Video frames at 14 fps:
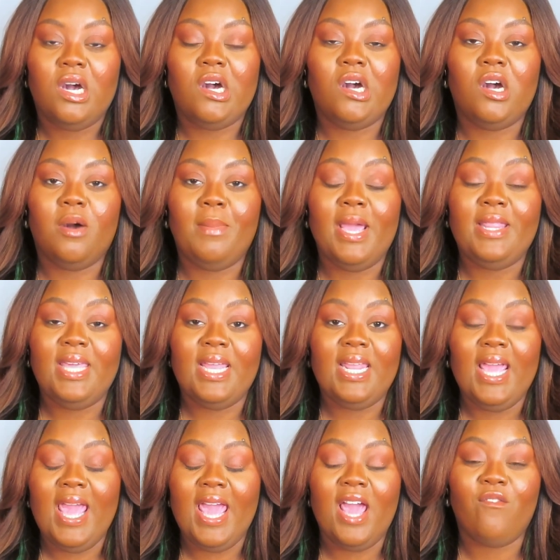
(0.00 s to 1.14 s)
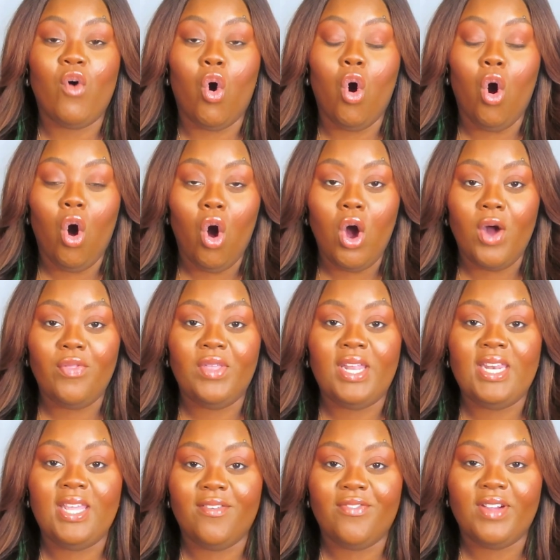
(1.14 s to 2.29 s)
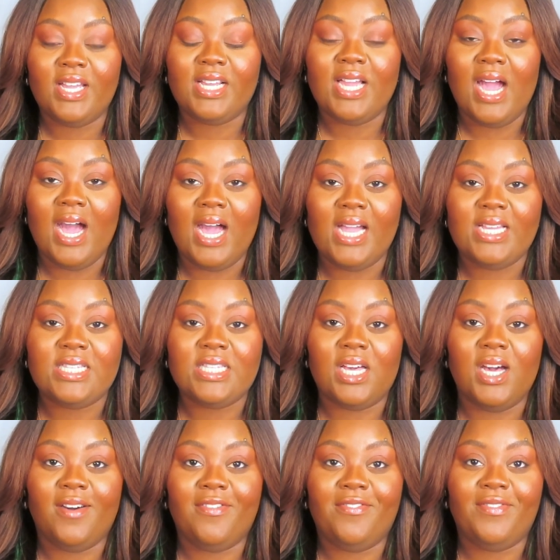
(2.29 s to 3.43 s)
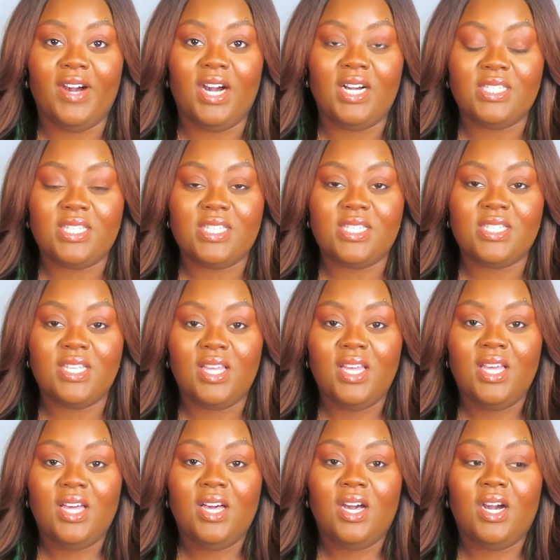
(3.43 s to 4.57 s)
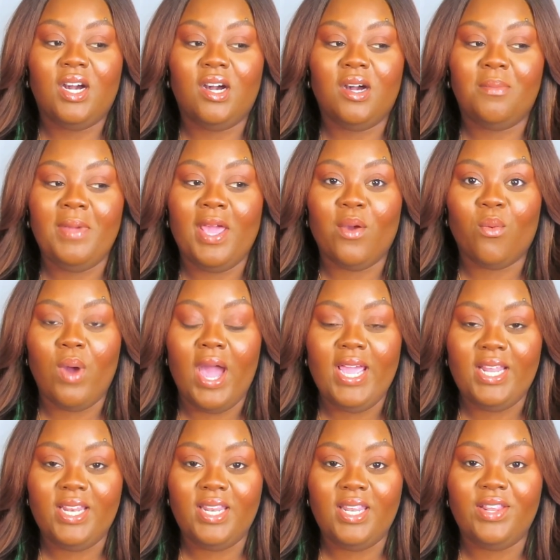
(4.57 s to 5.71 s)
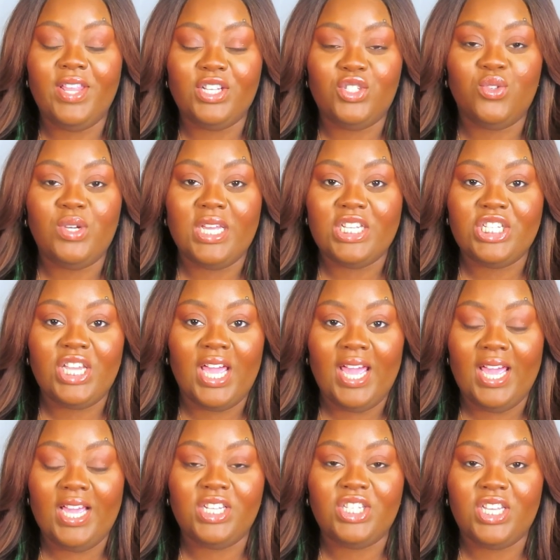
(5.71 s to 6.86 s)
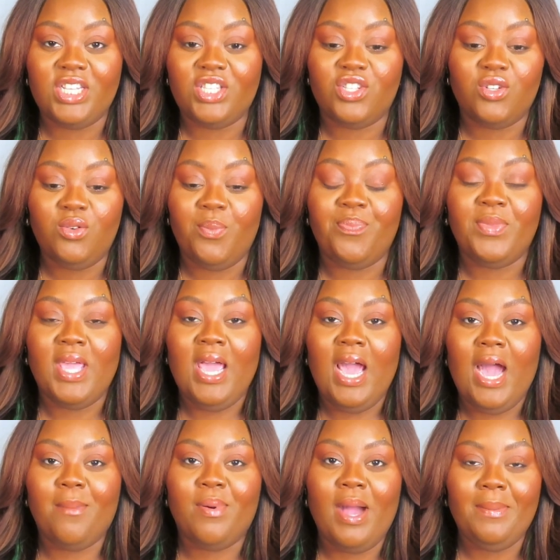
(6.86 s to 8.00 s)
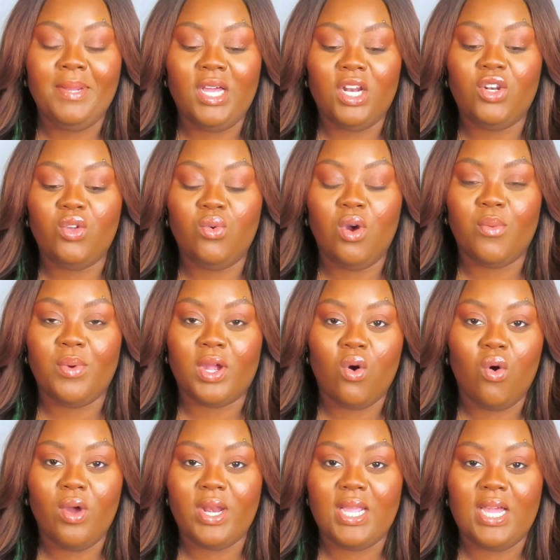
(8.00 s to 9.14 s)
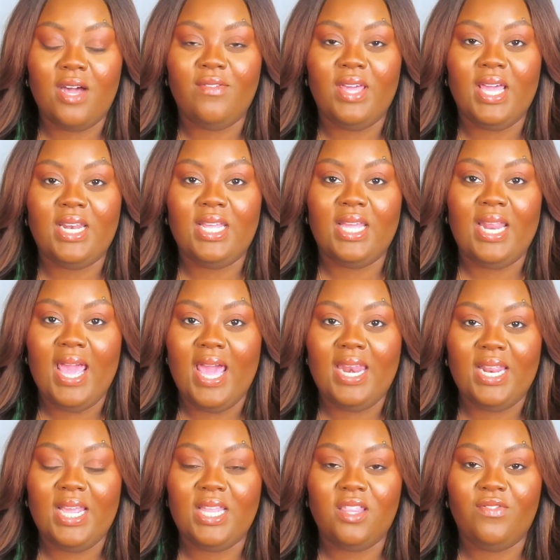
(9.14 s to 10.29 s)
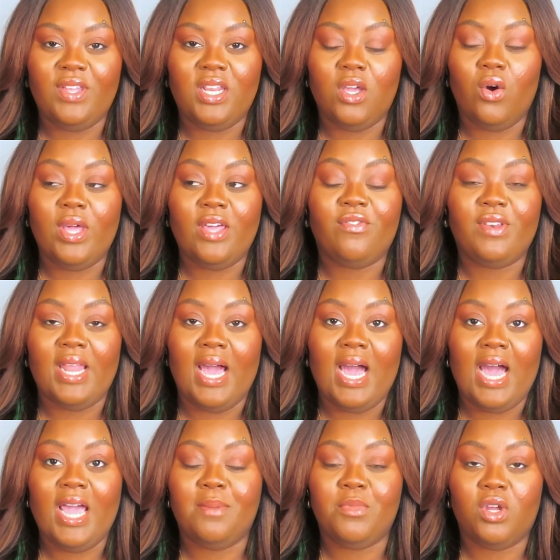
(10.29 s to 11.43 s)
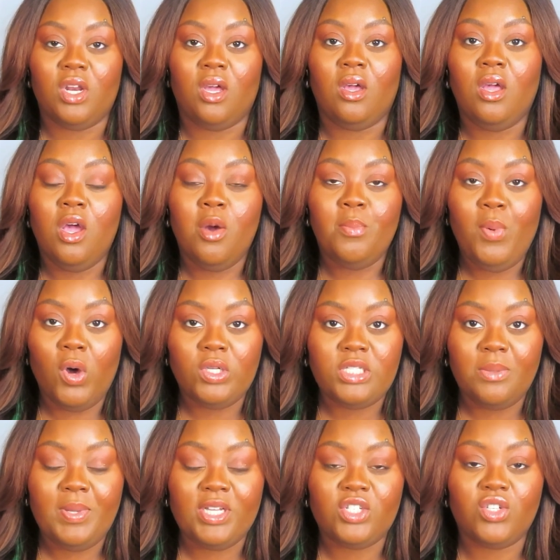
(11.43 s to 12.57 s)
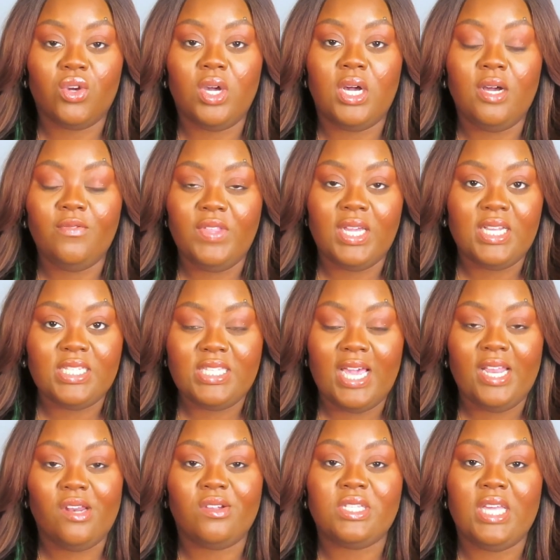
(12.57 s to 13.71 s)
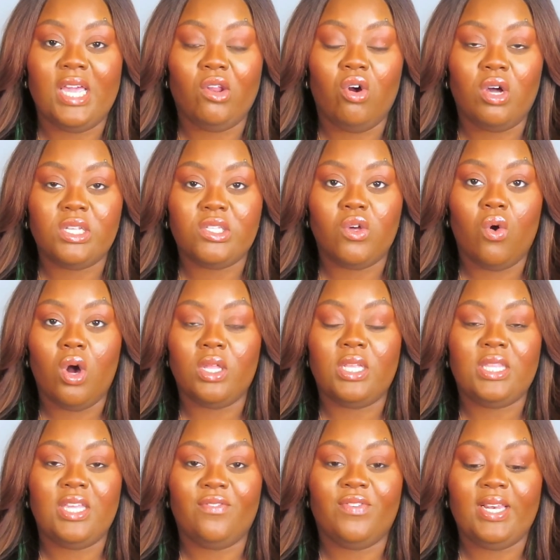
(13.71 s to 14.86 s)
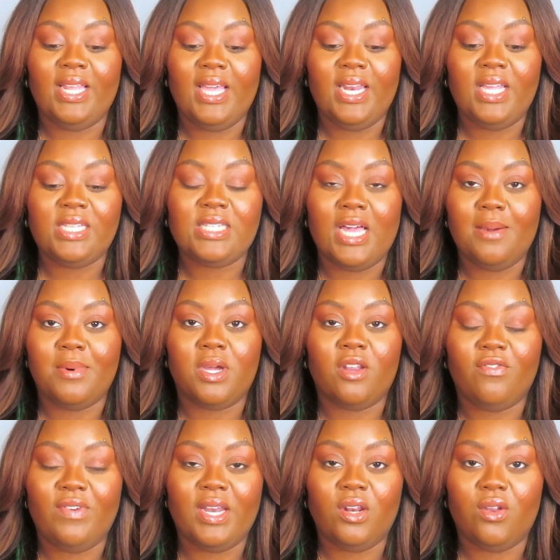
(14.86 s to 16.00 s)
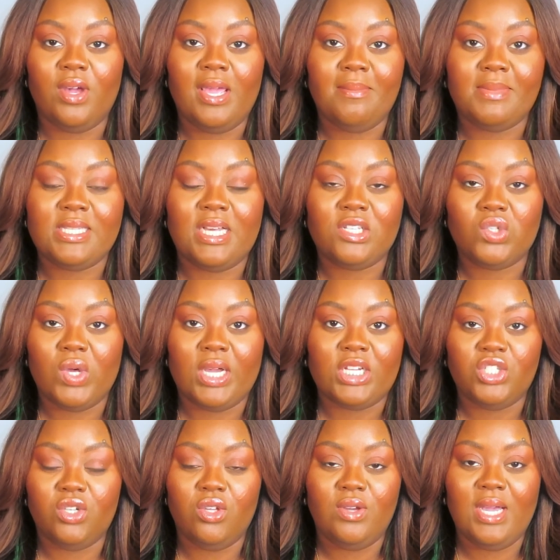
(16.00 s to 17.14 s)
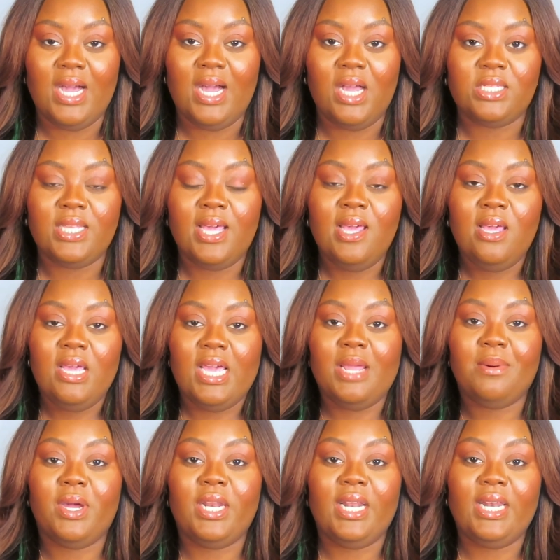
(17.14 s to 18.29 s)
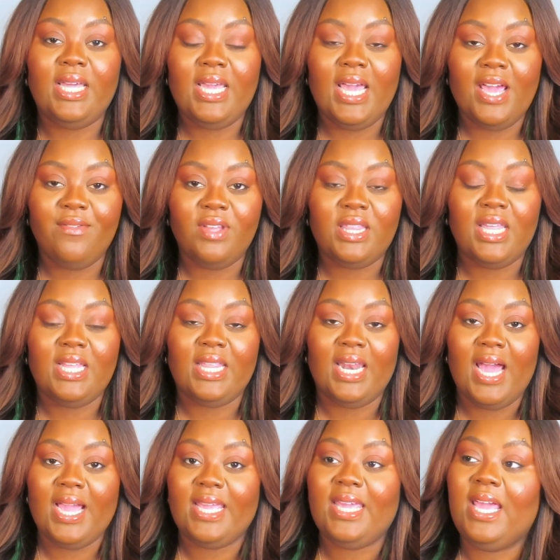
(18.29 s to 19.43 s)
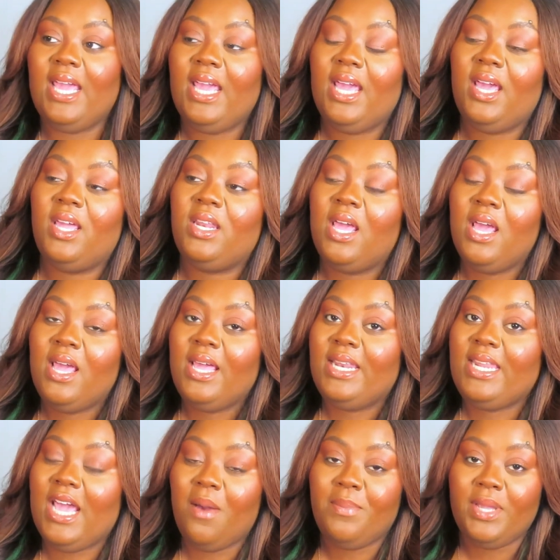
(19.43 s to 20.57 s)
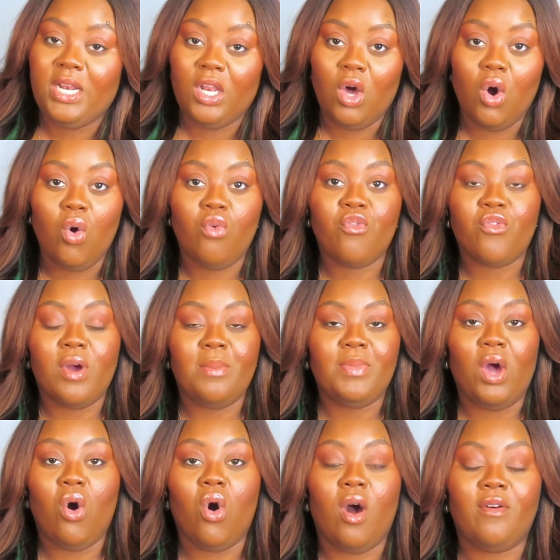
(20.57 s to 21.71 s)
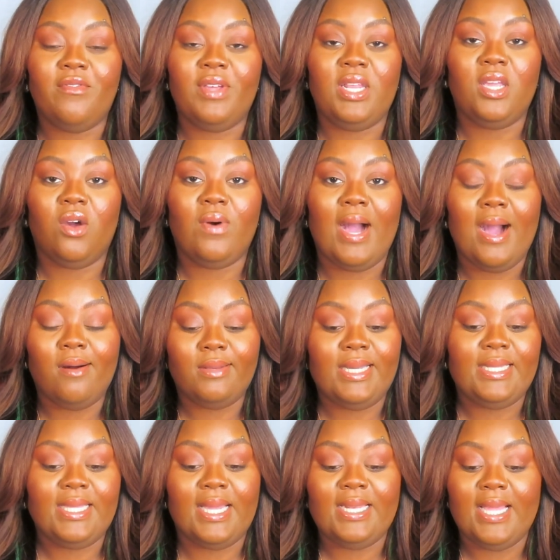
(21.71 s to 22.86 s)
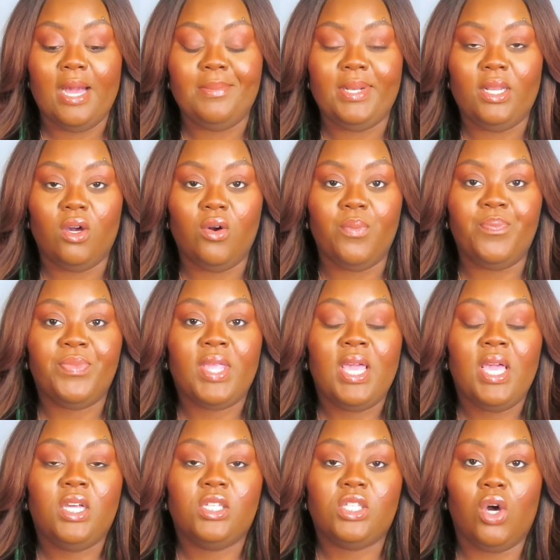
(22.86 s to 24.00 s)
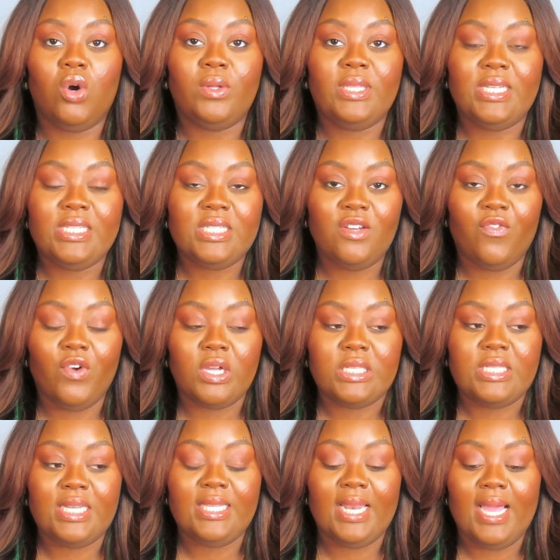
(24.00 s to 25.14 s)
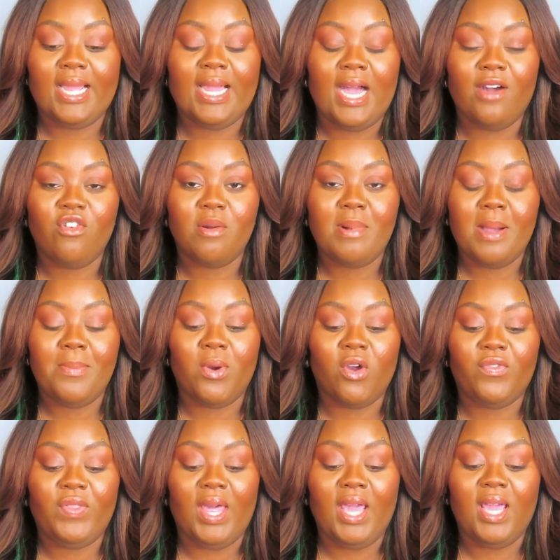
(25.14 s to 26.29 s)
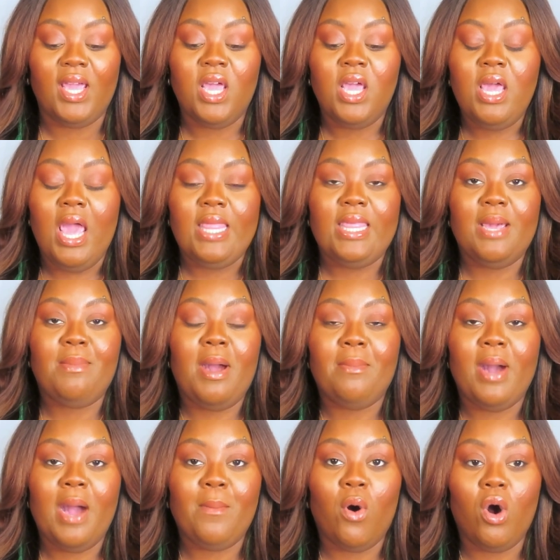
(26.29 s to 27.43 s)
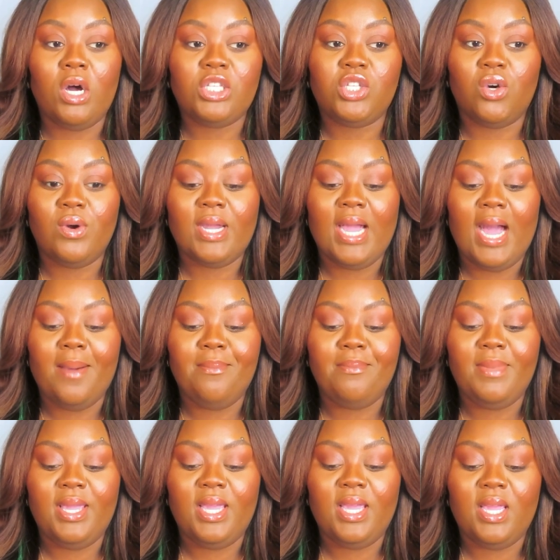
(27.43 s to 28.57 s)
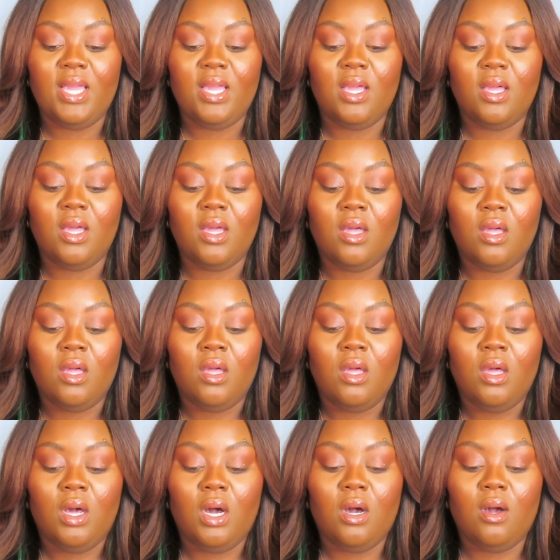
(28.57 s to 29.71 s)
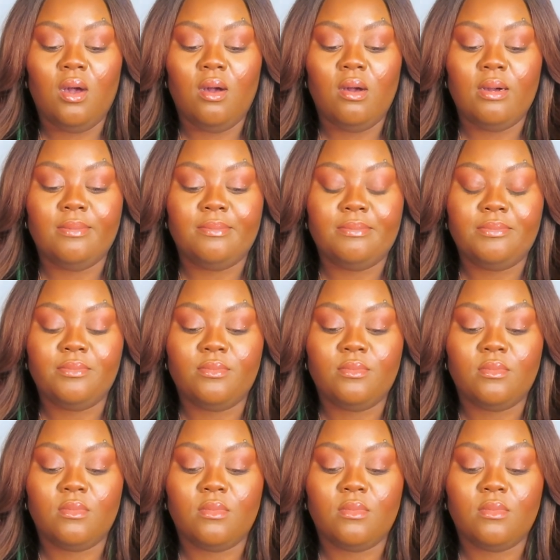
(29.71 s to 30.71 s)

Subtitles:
And then it have all the different kinds of fonts and writing that you can change it to. I'm probably going to do a recording of it and then add it in the video. If not, I am going to post a picture of the containers and also all the different lettings. I am going to find it on Amazon so I can show you guys, and I'm going to link everything that I can down below from the haul video. I'll link that down below. So this is the first thing that I got for my birthday, and then my mom also got me some